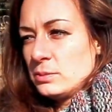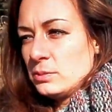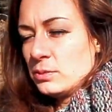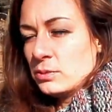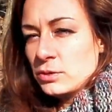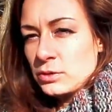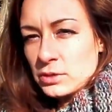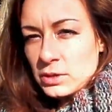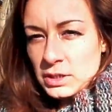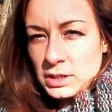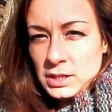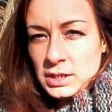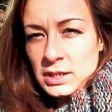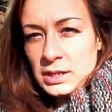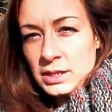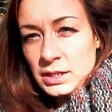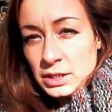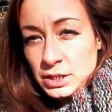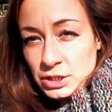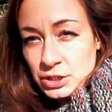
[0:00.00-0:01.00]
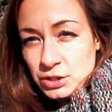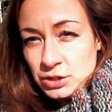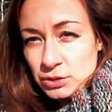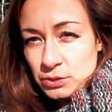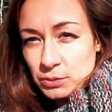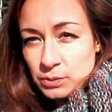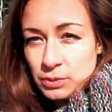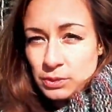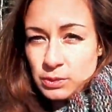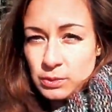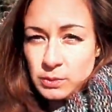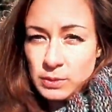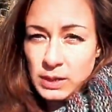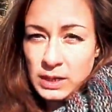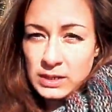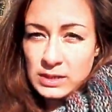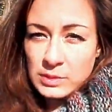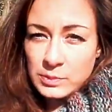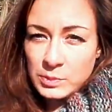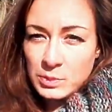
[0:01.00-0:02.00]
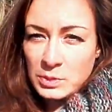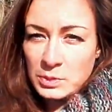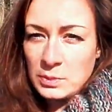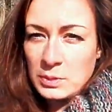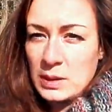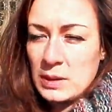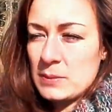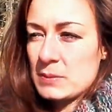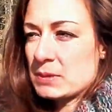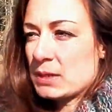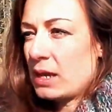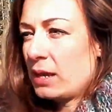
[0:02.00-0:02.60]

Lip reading: work-wise problems,